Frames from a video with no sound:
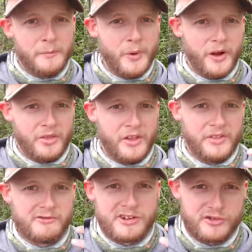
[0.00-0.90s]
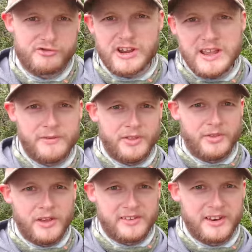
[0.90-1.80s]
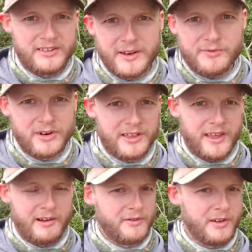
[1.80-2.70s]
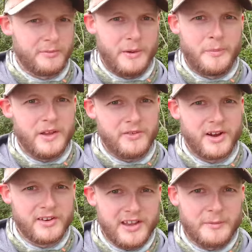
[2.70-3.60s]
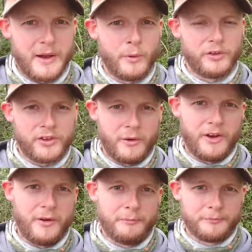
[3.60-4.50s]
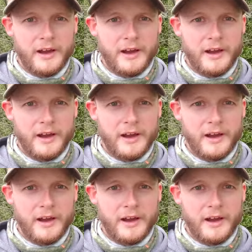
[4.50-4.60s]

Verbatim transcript: but I think the retrieve and the things I did differently there have given me a bit of an idea about what's going on.